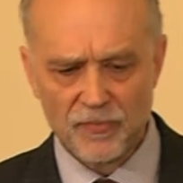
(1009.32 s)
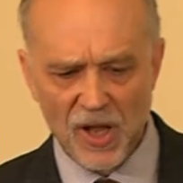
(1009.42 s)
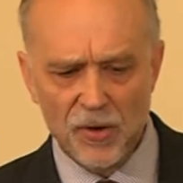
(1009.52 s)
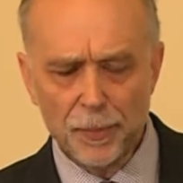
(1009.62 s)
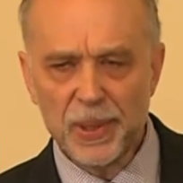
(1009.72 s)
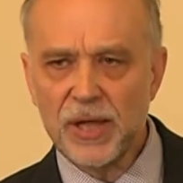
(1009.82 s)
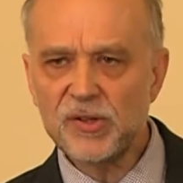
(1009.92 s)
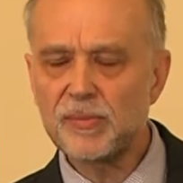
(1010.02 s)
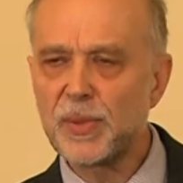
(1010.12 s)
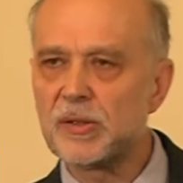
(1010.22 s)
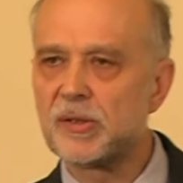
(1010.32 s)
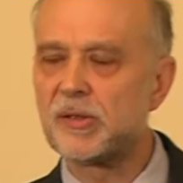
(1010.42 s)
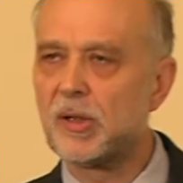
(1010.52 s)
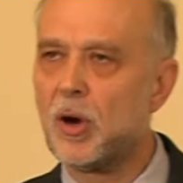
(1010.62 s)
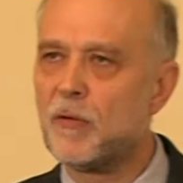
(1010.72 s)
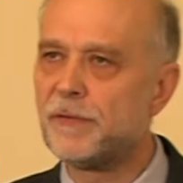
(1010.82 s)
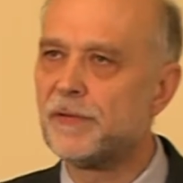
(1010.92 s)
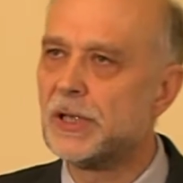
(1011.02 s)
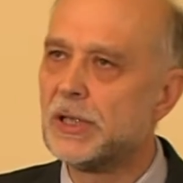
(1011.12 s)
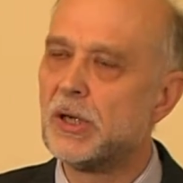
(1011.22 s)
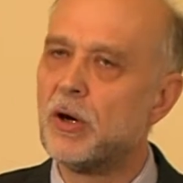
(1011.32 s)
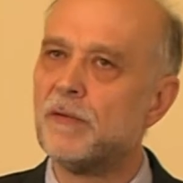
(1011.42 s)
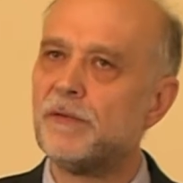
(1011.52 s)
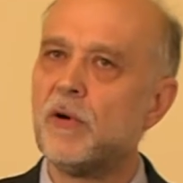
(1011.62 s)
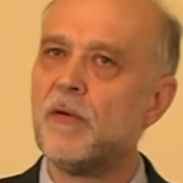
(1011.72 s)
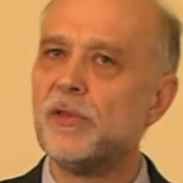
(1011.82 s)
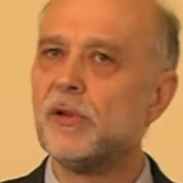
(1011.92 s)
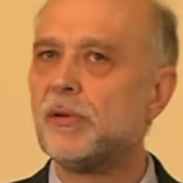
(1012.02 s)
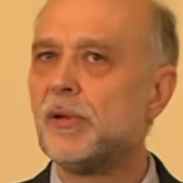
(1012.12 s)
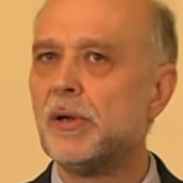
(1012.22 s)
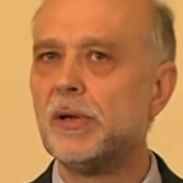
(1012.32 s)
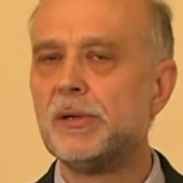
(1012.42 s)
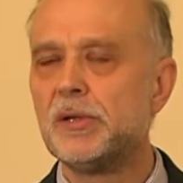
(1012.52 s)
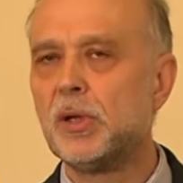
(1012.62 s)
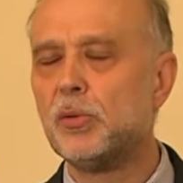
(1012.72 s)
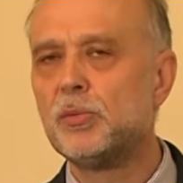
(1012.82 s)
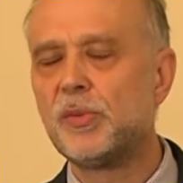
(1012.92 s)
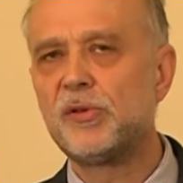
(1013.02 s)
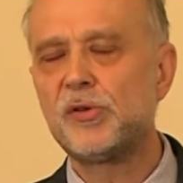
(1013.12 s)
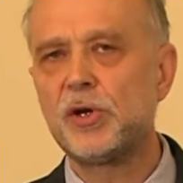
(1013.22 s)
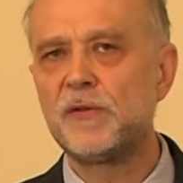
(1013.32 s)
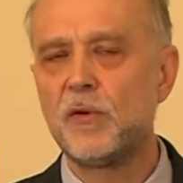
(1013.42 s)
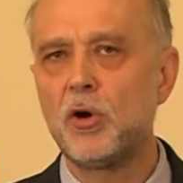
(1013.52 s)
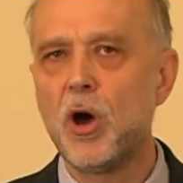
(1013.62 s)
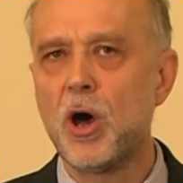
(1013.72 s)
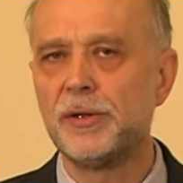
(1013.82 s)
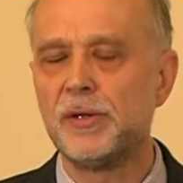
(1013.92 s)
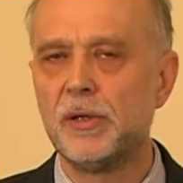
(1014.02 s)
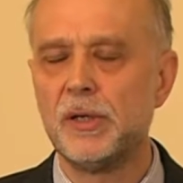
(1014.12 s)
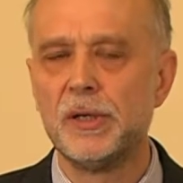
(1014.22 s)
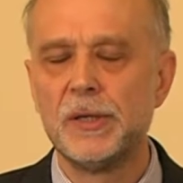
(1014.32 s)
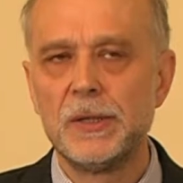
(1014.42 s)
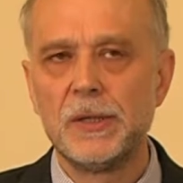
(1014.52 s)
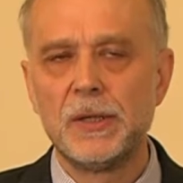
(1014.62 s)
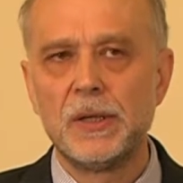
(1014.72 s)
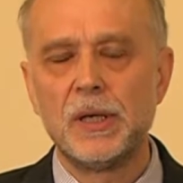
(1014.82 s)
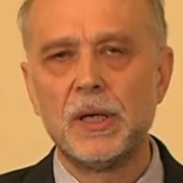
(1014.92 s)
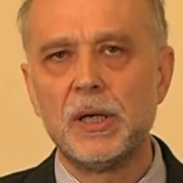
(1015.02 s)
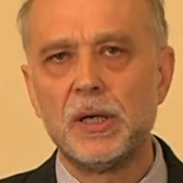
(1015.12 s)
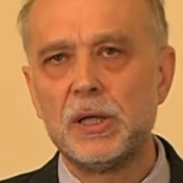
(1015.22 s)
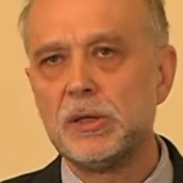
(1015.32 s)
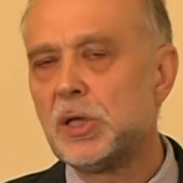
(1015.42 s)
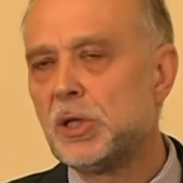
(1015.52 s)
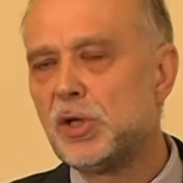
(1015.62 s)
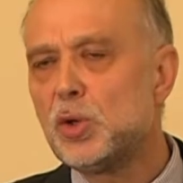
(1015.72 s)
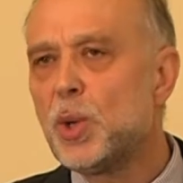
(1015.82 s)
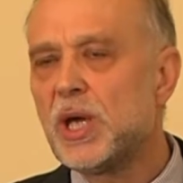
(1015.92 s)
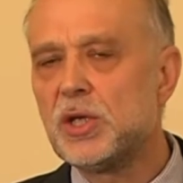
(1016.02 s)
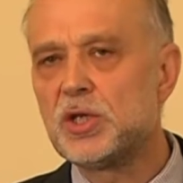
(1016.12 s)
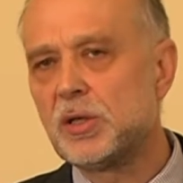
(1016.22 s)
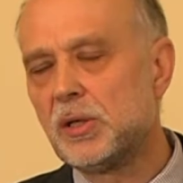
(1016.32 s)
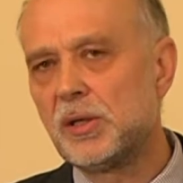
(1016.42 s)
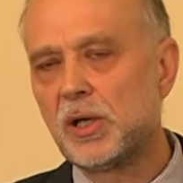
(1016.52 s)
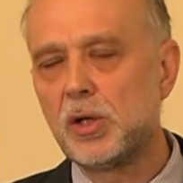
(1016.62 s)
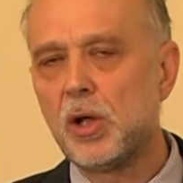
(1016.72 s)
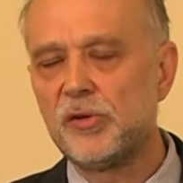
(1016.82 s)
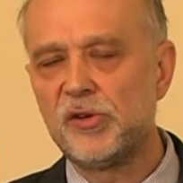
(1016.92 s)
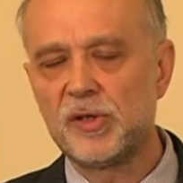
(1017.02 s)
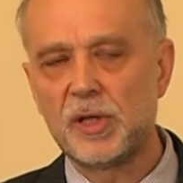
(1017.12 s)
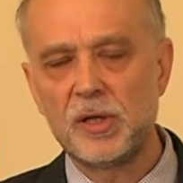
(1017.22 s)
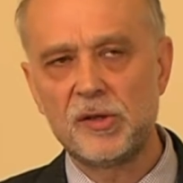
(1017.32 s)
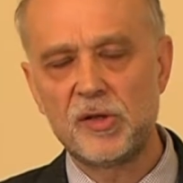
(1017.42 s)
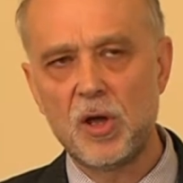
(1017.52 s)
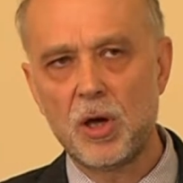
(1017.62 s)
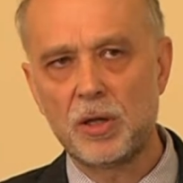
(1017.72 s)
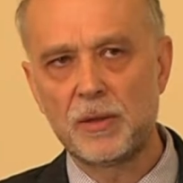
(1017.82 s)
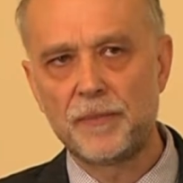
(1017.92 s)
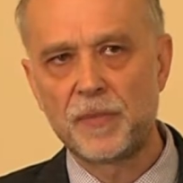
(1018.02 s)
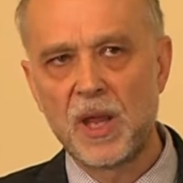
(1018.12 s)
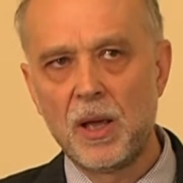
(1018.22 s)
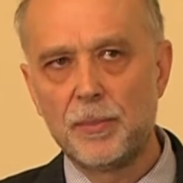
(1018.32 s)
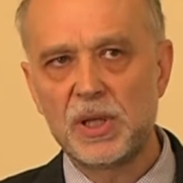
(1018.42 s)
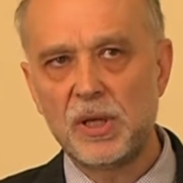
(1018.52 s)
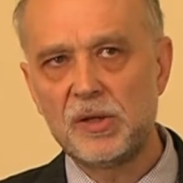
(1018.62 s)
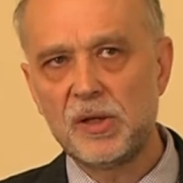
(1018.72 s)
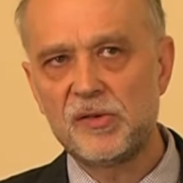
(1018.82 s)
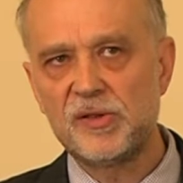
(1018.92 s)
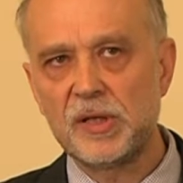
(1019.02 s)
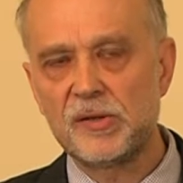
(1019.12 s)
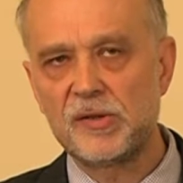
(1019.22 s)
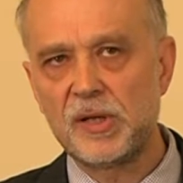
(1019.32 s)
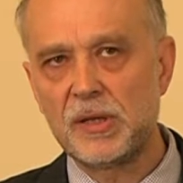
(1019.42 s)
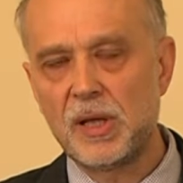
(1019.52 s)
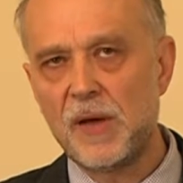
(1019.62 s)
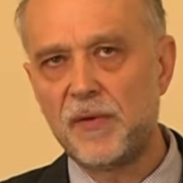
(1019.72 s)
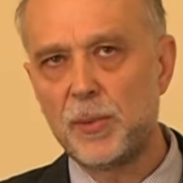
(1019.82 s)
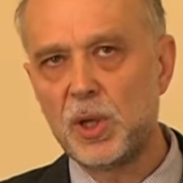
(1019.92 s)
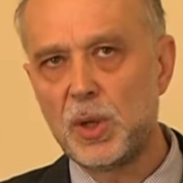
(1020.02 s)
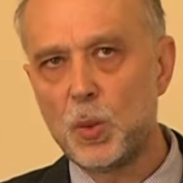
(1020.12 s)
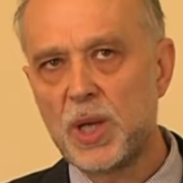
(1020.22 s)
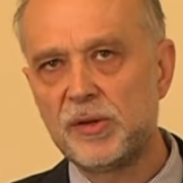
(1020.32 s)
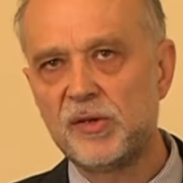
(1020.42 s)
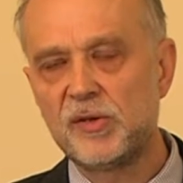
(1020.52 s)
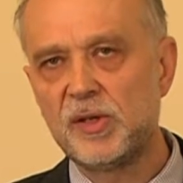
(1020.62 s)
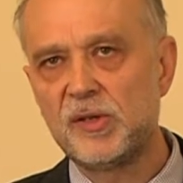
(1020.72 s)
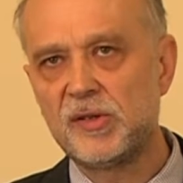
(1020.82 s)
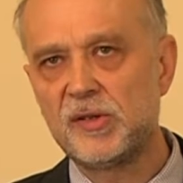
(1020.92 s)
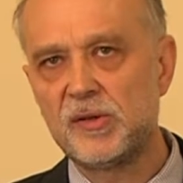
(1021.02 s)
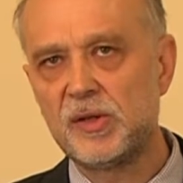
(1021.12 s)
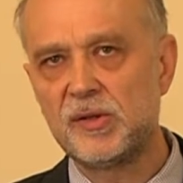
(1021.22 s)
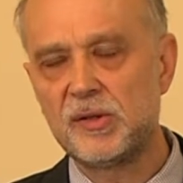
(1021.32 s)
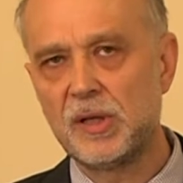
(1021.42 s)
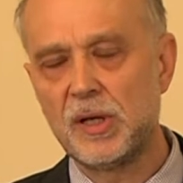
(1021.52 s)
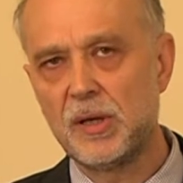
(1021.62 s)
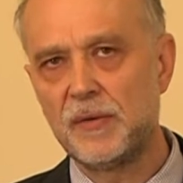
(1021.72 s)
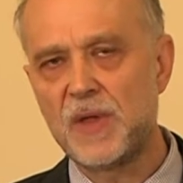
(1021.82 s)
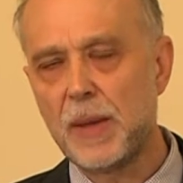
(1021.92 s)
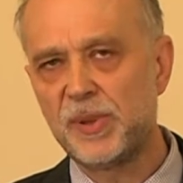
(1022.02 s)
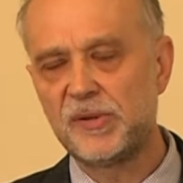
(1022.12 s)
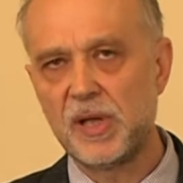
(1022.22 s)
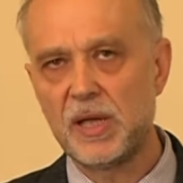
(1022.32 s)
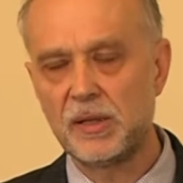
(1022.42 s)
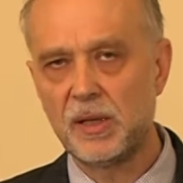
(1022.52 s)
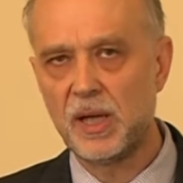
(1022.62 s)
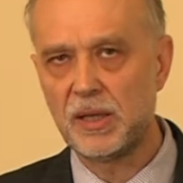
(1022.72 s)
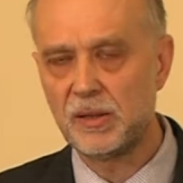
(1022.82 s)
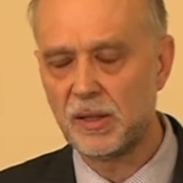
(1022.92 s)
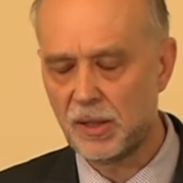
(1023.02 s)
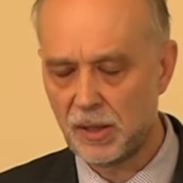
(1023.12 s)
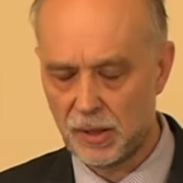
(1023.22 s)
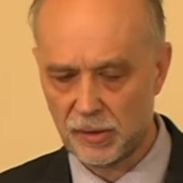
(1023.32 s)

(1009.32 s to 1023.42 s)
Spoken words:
replacements of the search for God in New Age technologies and so on. But it exists, and everybody wants this depth and